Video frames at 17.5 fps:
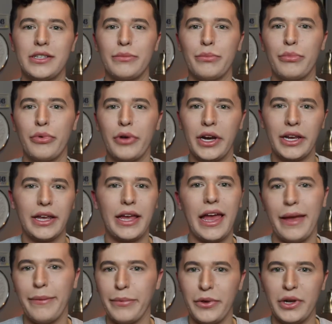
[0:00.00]
to bring
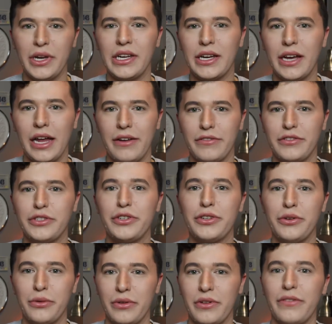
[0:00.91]
K-beauty kind of
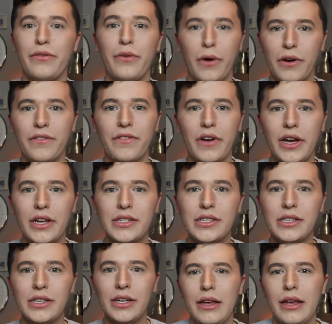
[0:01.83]
to the
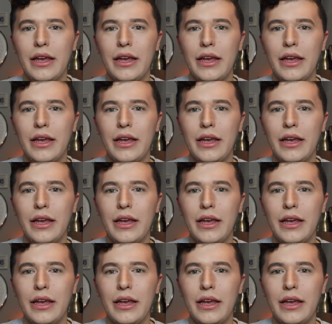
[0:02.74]
forefront.